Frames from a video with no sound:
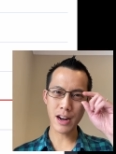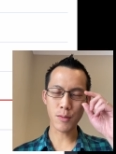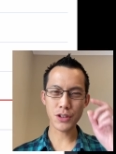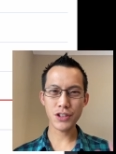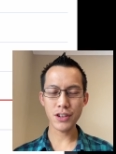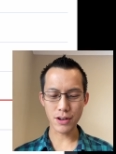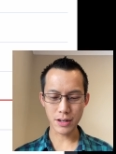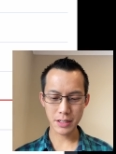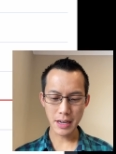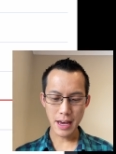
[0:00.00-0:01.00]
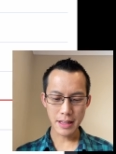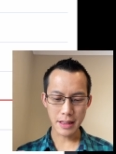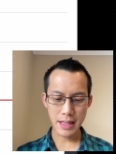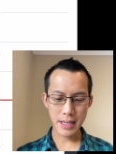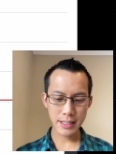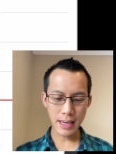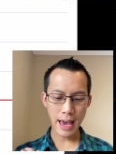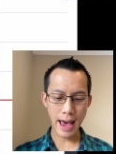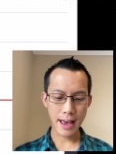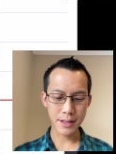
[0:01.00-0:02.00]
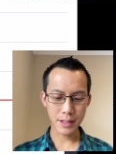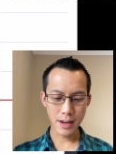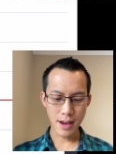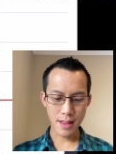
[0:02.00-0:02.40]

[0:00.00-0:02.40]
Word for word: I want you to notice that this has